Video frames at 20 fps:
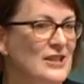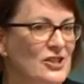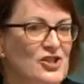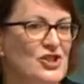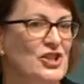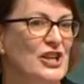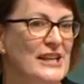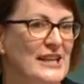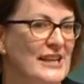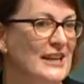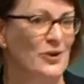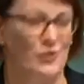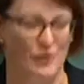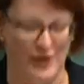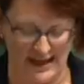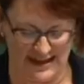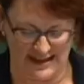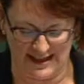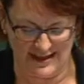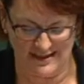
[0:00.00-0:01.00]
a cheeky
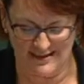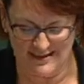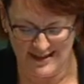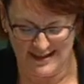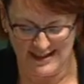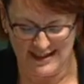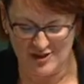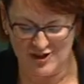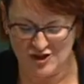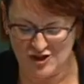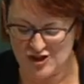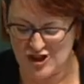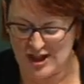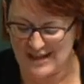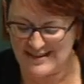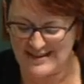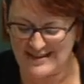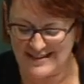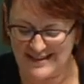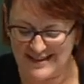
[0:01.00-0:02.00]
grin
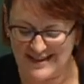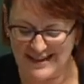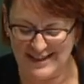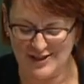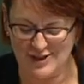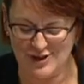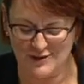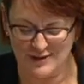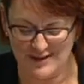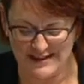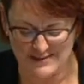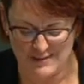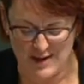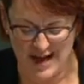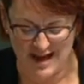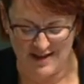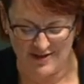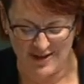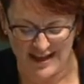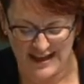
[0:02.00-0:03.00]
just at the edge of his
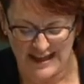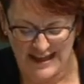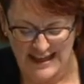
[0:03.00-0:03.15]
mouth.